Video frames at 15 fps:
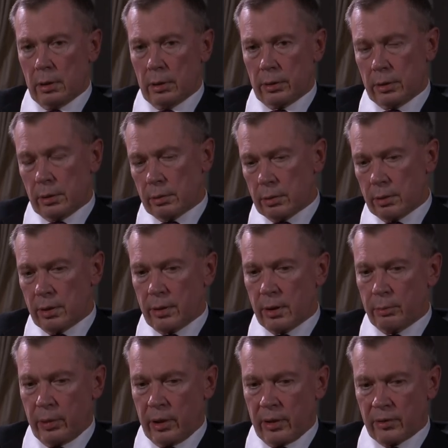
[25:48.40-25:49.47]
You know, in the
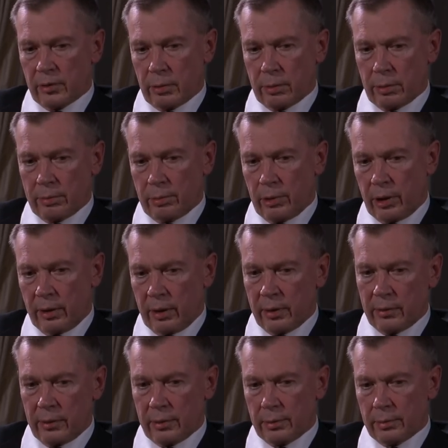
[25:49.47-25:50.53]
past we
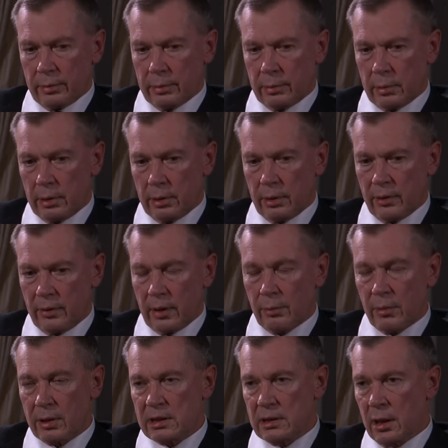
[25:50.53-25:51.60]
had
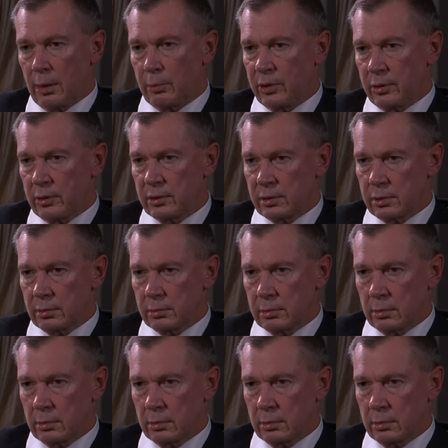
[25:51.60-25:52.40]
some examples